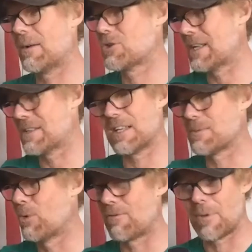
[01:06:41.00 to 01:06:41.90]

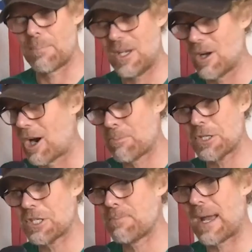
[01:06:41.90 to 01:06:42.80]
translates more from a PR
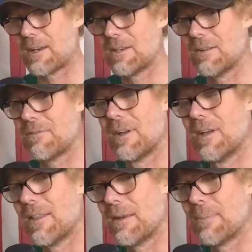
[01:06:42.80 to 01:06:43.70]
perspective
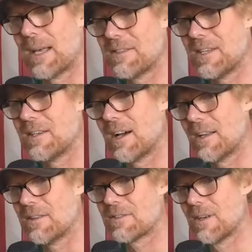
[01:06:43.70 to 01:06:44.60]
than Messi
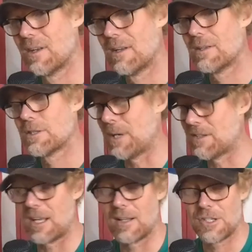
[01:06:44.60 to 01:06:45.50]
does, speaks
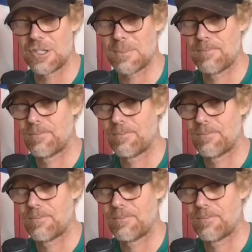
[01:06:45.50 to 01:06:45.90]
English.